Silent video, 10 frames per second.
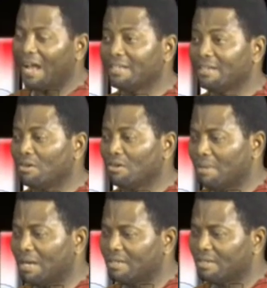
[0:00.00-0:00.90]
a young
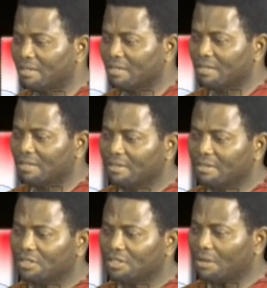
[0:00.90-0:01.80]
man
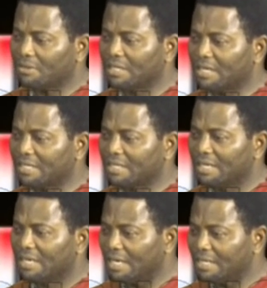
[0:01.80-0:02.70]
shouting that
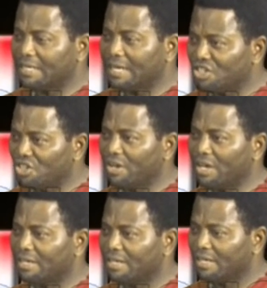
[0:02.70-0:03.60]
he's a
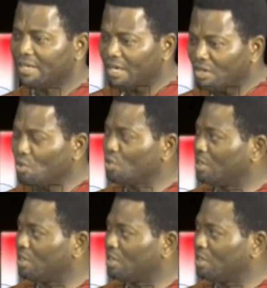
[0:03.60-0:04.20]
Nigerian. He knows the